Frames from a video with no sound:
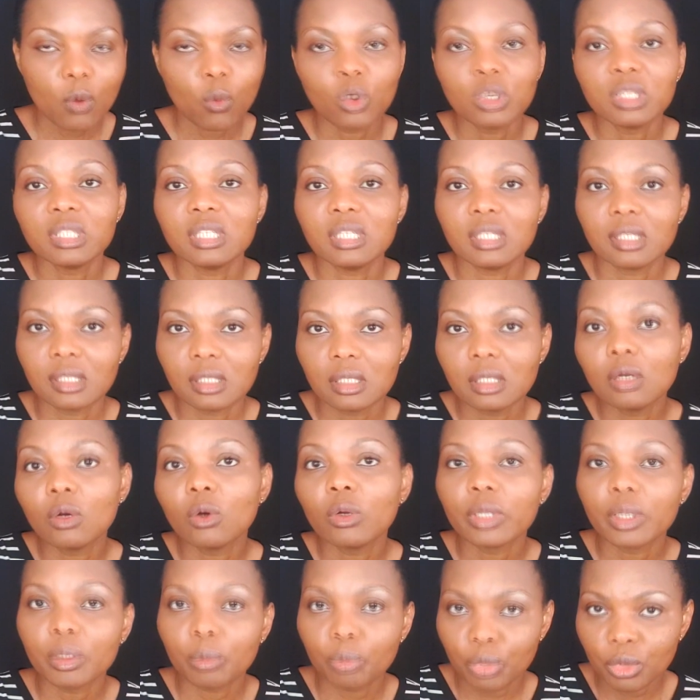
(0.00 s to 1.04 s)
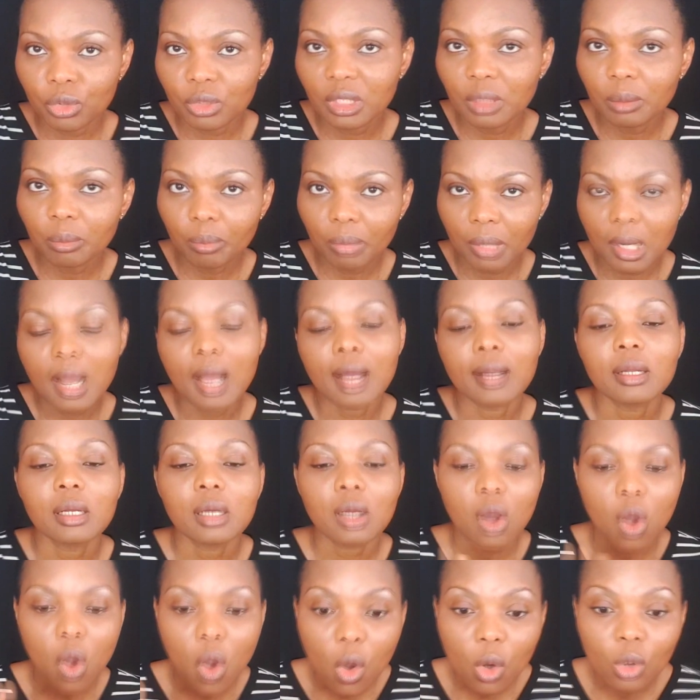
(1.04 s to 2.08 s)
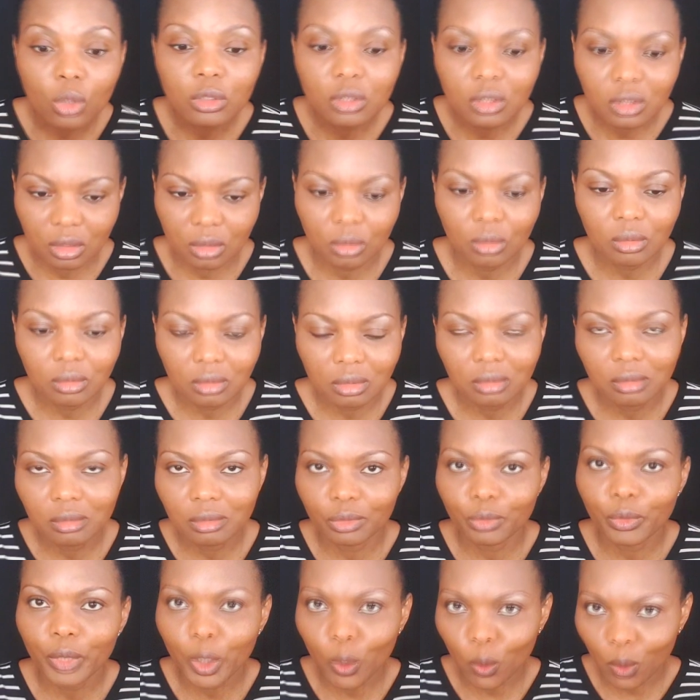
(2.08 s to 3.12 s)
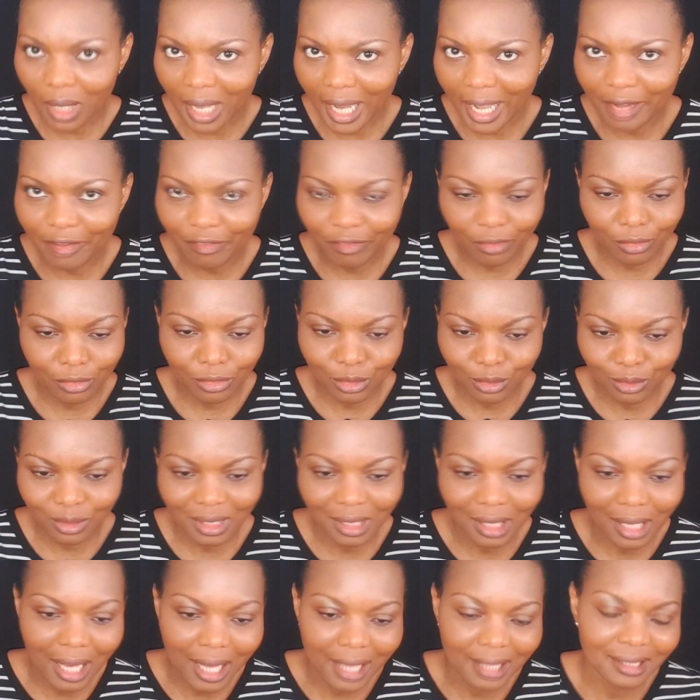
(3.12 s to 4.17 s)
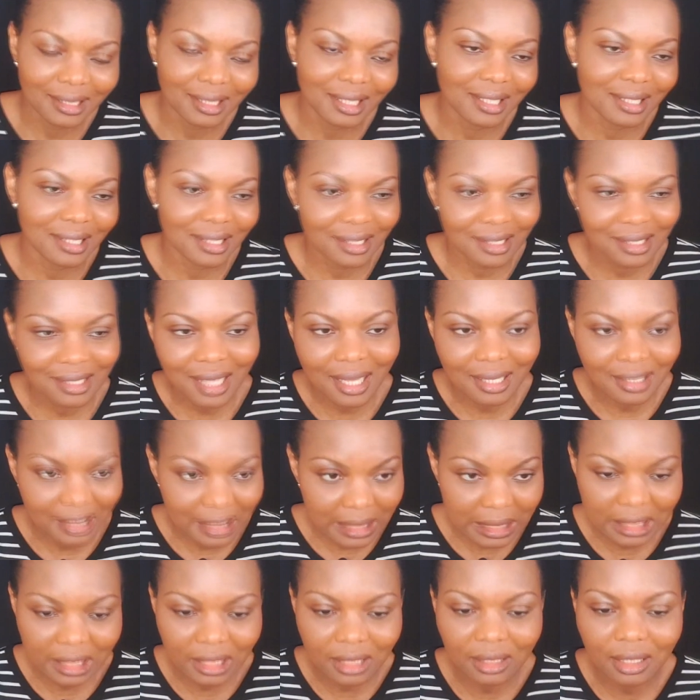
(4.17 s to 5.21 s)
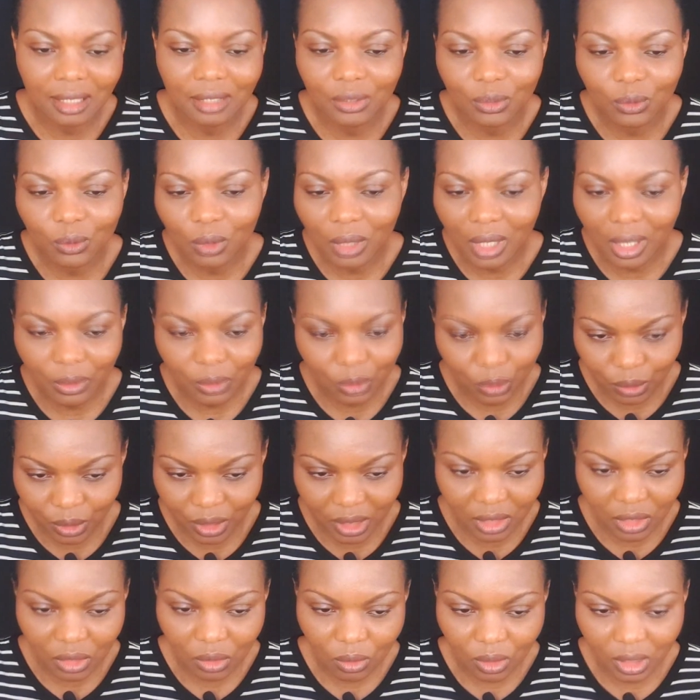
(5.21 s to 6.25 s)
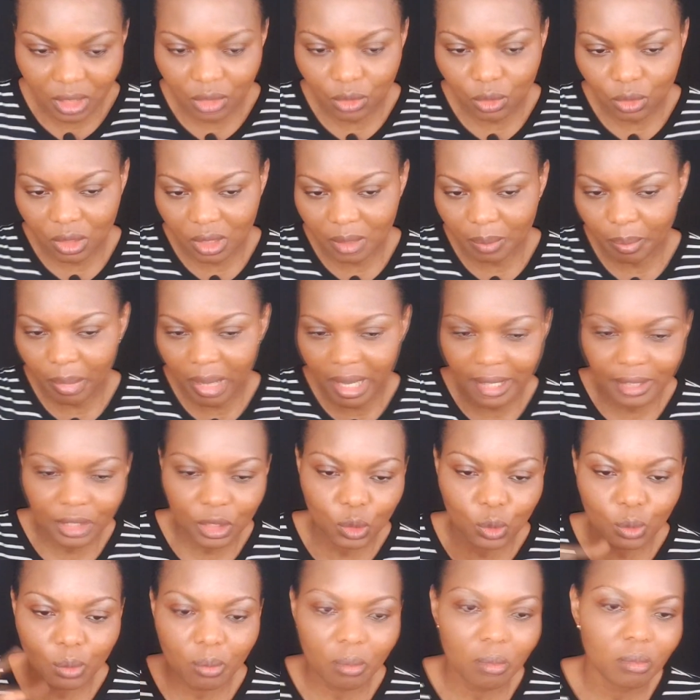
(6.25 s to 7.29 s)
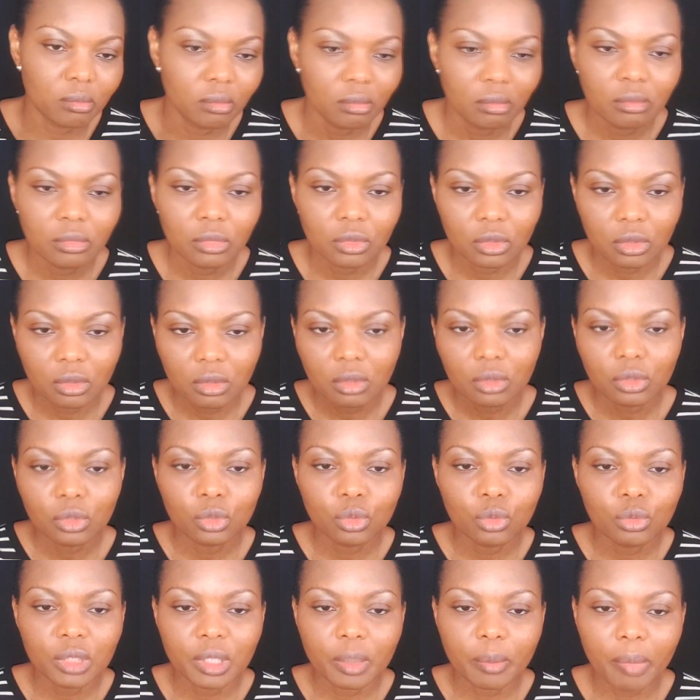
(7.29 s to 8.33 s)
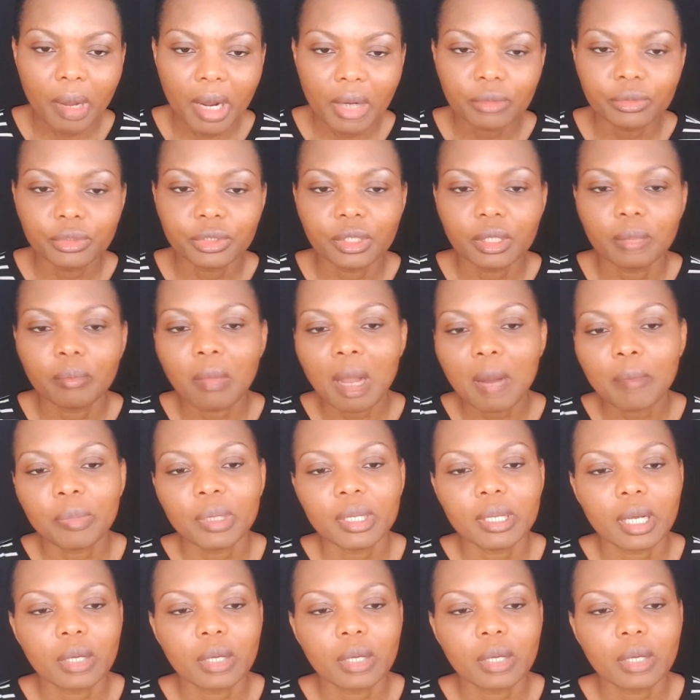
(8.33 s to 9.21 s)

what they see on the building plan onto real life, onto the land, and start digging and know how to dig. So they use the pegs to do the boundary, map it